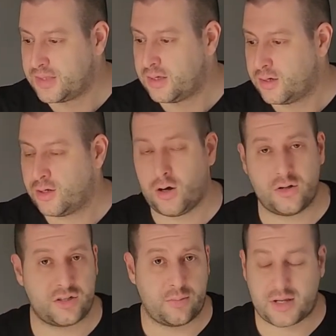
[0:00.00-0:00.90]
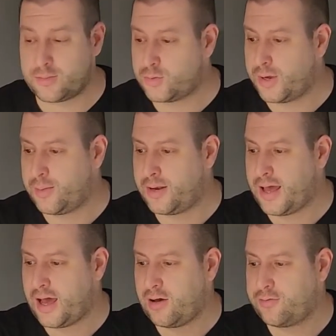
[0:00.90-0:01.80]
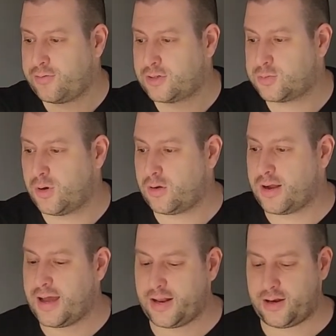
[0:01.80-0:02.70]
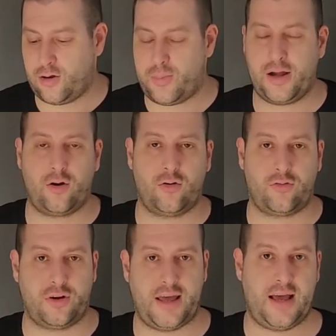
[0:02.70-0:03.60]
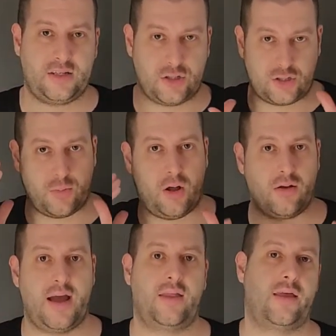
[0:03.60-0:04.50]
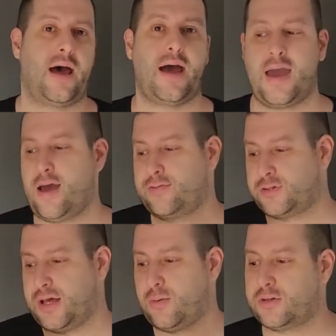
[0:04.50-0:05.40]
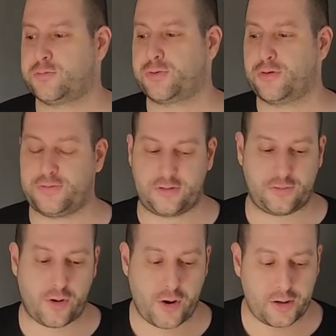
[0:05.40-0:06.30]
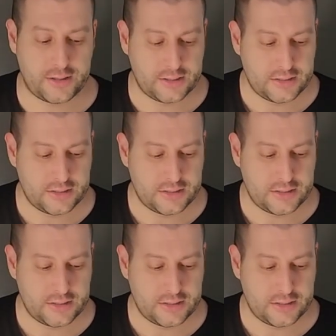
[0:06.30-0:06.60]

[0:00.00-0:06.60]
You know, sometimes women have a smaller head. I know my girlfriend has a smaller head than I have, so that one is perfect for her.